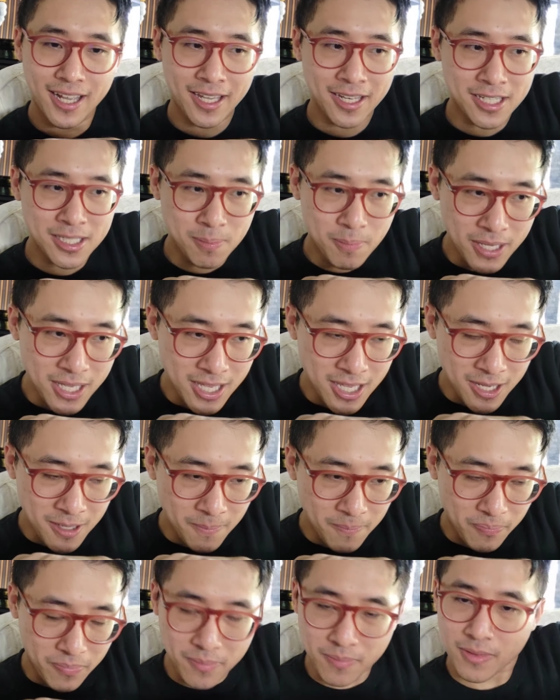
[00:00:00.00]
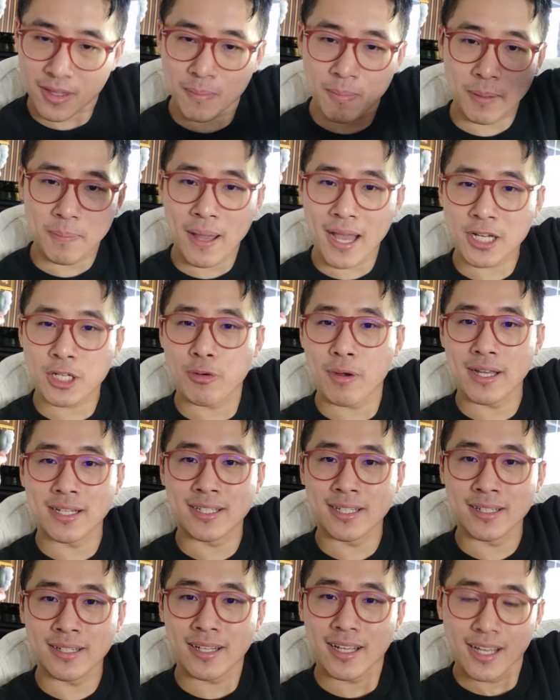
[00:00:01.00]
it is being
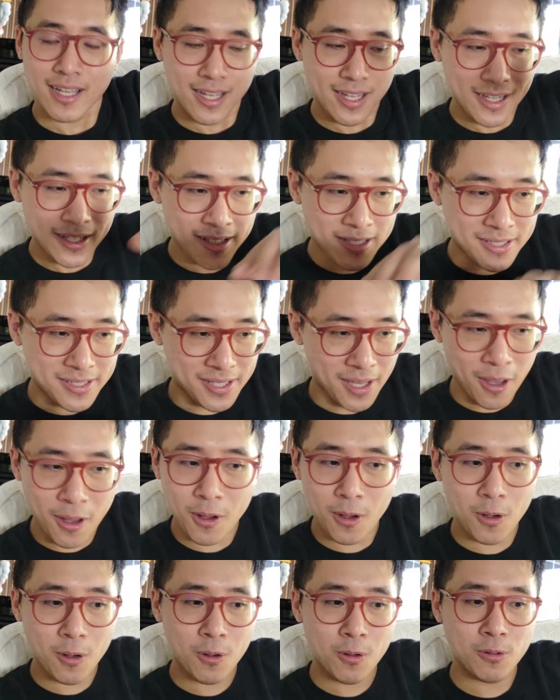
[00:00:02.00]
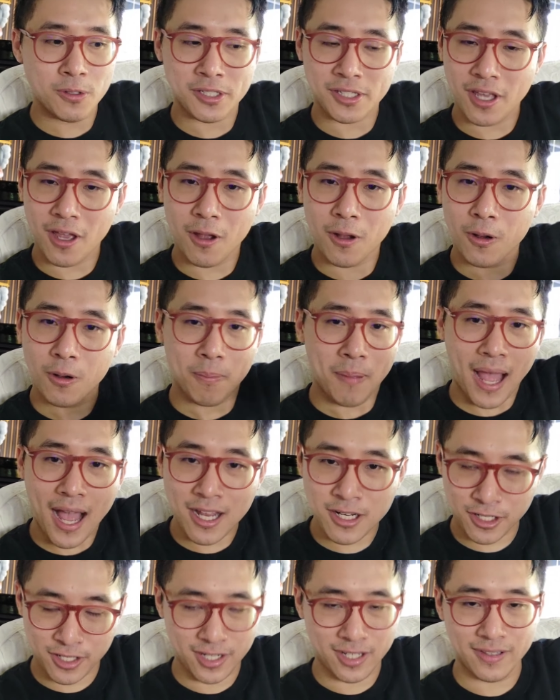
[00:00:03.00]
perpetuated so
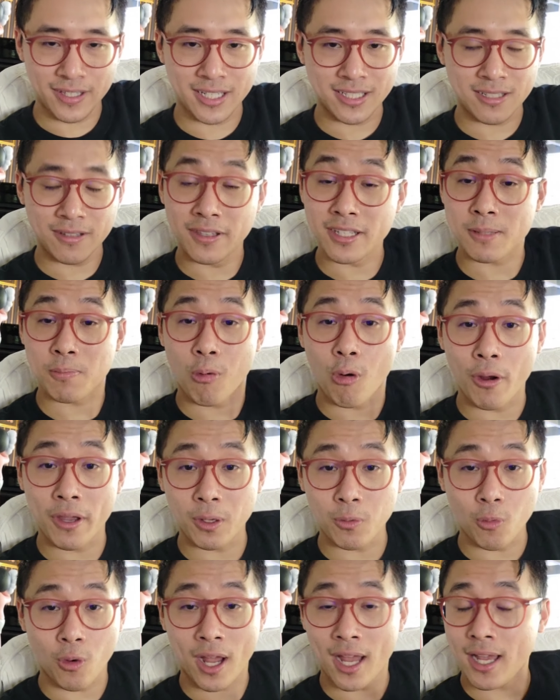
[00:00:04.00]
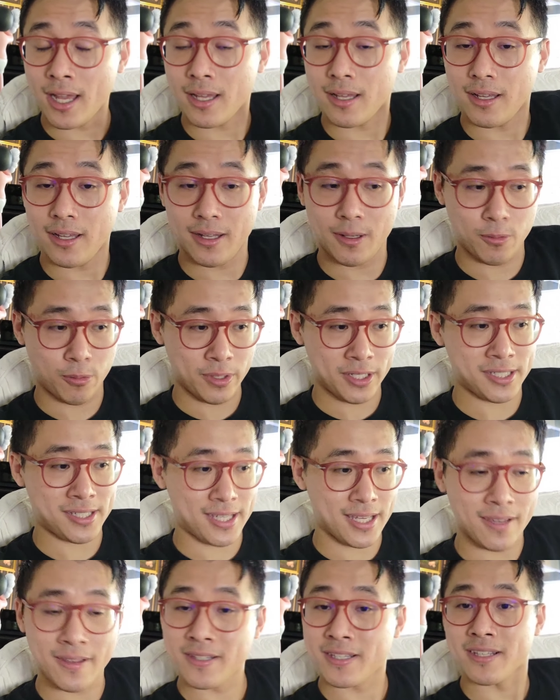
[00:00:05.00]
passionately to this point where we
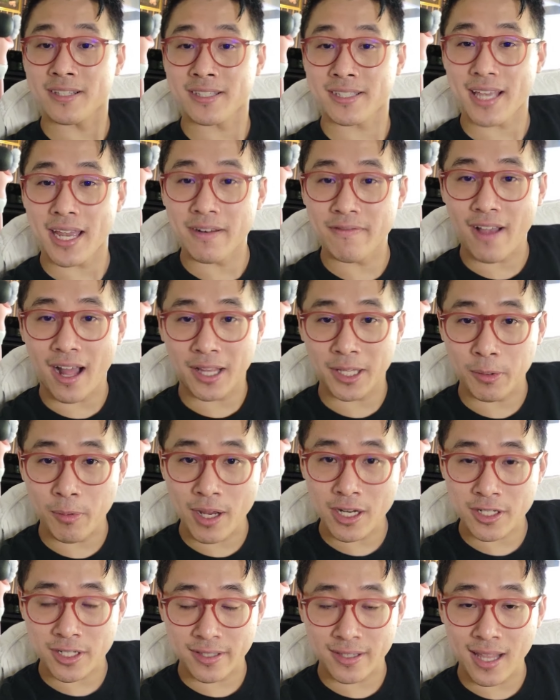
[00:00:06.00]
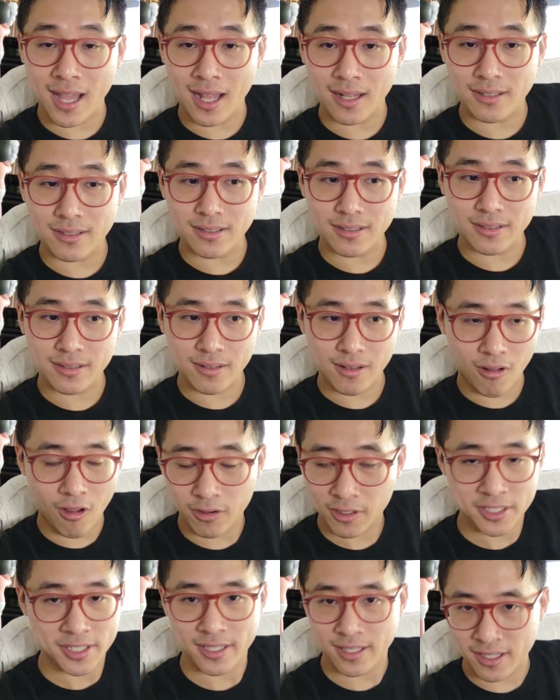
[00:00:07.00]
see this insane valuation that
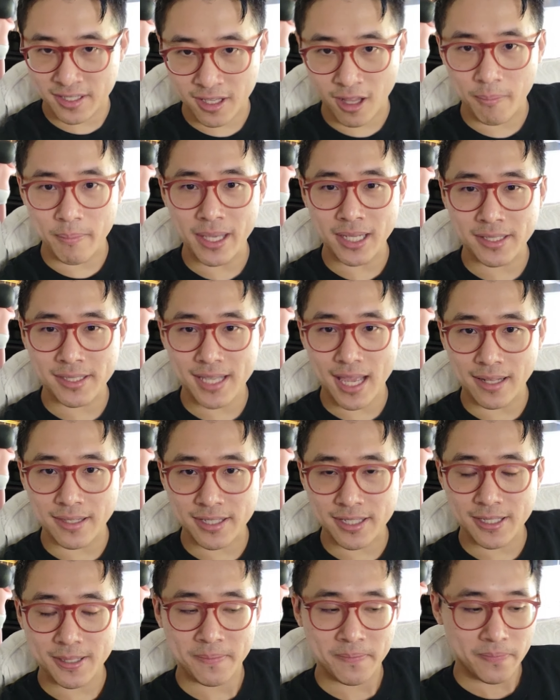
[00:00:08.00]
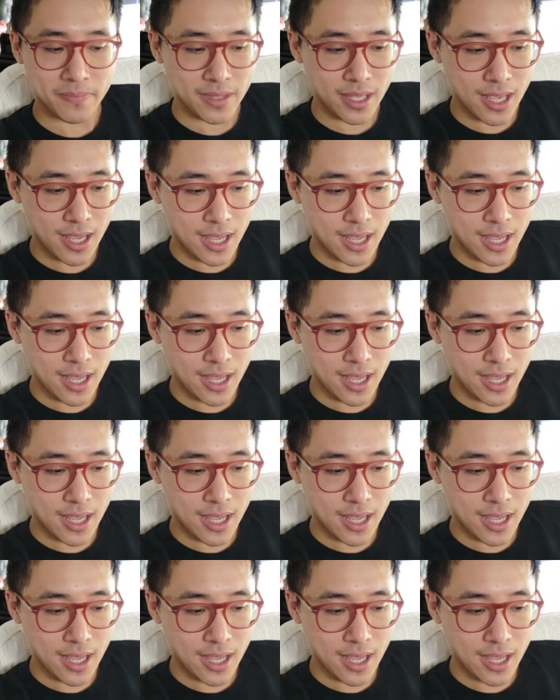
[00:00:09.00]
honestly does not make sense.